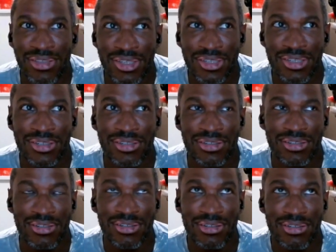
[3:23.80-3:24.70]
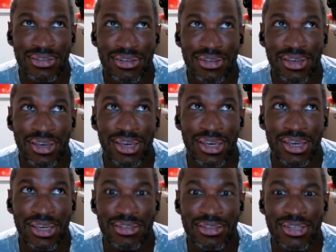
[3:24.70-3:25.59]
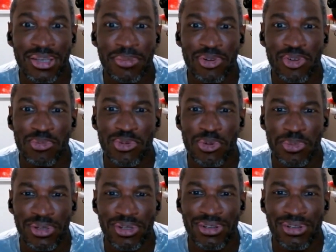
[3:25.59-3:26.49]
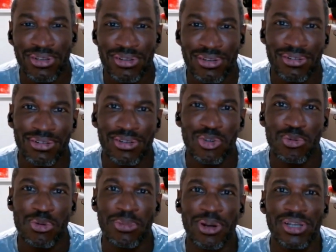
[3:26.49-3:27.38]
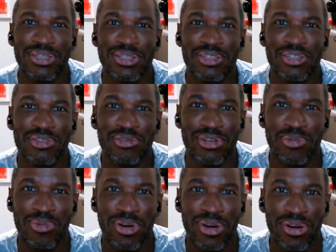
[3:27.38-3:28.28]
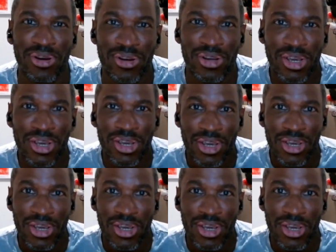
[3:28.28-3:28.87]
This is a seminal moment in global markets history where